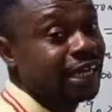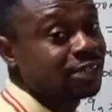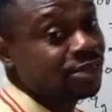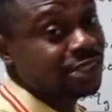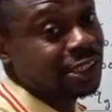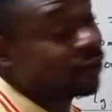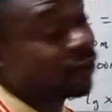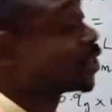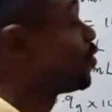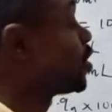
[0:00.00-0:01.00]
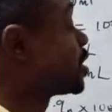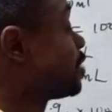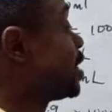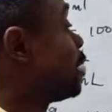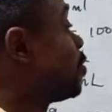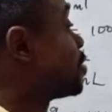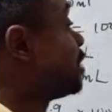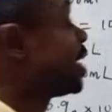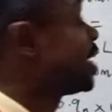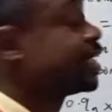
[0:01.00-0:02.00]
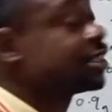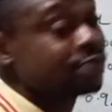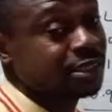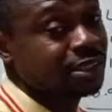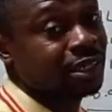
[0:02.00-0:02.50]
26.47 gram of silver nitrate